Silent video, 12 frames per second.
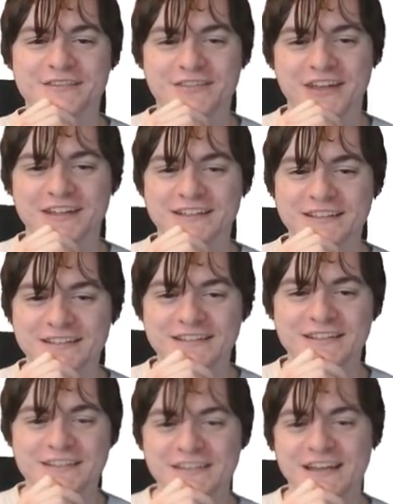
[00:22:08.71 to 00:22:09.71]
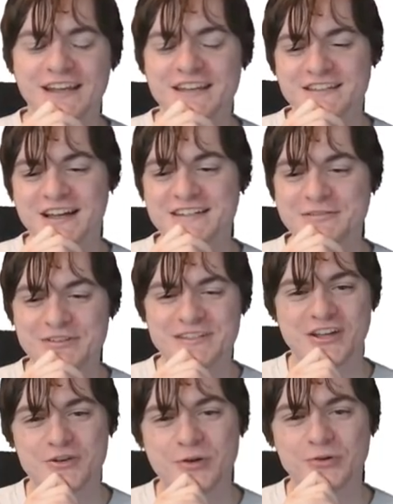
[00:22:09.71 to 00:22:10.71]
things and decides he wants to
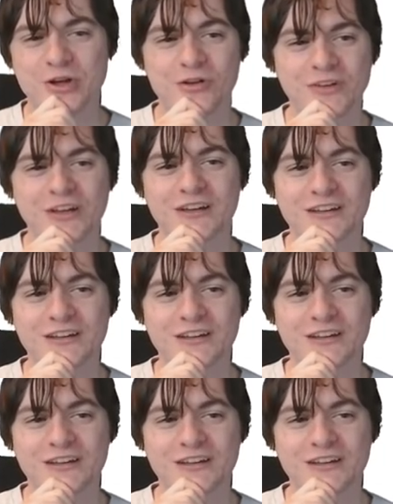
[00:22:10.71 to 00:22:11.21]
go to Moldova.